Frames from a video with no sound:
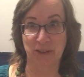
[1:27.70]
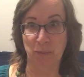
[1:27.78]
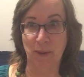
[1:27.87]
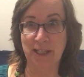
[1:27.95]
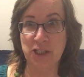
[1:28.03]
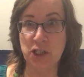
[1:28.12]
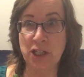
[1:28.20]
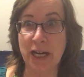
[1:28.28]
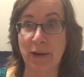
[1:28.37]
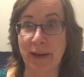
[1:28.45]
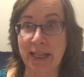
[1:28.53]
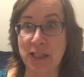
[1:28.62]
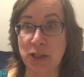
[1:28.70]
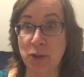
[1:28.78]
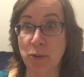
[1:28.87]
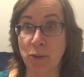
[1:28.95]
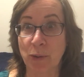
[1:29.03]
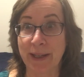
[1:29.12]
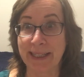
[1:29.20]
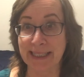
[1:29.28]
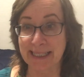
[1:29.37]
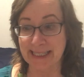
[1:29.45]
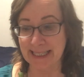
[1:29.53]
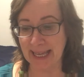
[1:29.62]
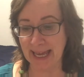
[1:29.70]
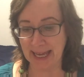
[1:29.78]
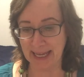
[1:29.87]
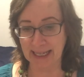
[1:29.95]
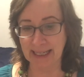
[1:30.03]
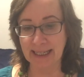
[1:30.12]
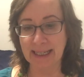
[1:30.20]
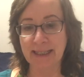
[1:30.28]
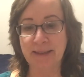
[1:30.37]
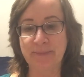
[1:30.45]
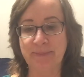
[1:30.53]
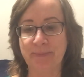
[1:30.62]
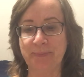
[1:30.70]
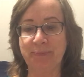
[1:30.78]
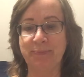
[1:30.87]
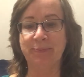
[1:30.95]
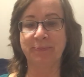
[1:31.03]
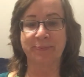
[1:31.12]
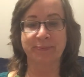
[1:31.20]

What is Cherry Sue going to say?